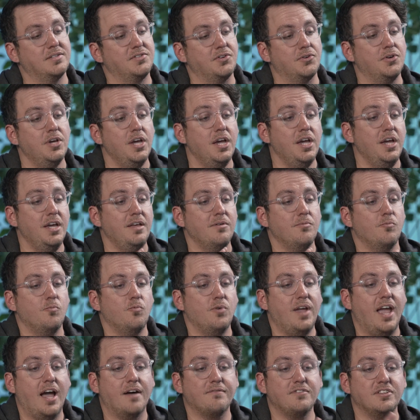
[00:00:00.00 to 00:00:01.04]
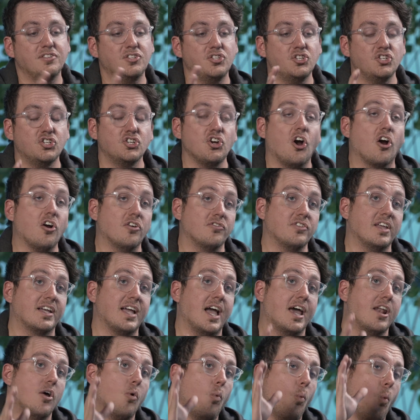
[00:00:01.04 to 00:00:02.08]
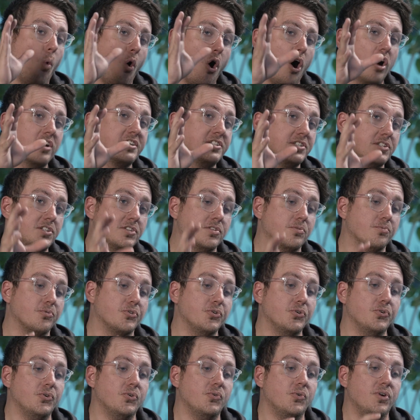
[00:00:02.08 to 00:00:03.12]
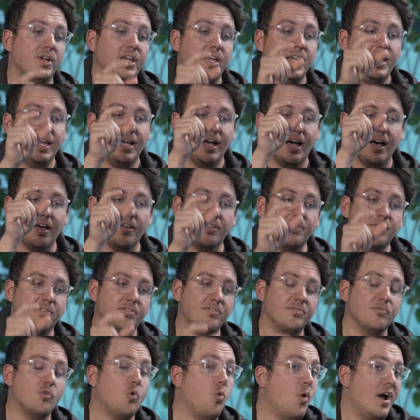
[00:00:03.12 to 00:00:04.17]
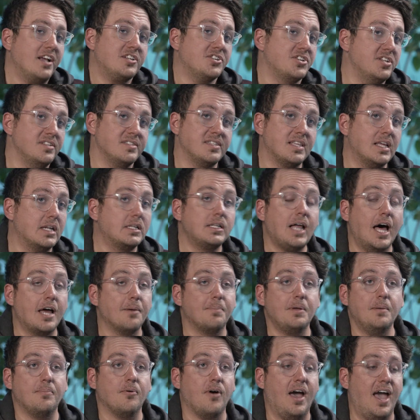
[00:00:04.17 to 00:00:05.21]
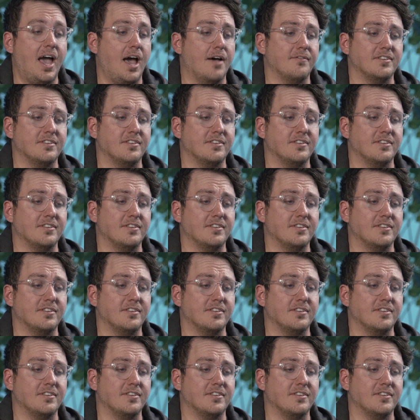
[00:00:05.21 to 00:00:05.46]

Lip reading: So we have this chart that kind of walks through questions that a lot of people have